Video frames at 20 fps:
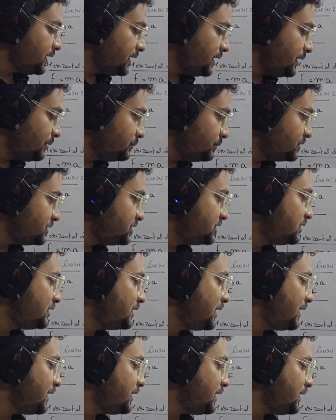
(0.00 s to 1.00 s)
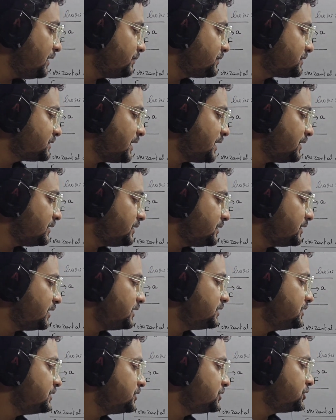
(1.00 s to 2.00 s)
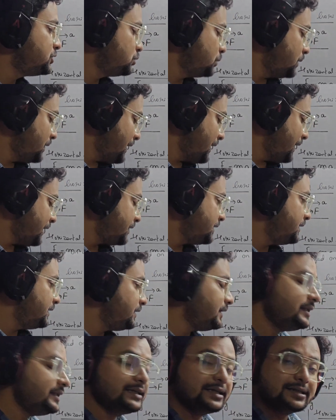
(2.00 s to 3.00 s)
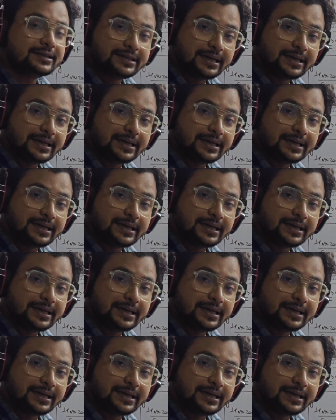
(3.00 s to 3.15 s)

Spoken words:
Mg and F sin theta, these two are acting in the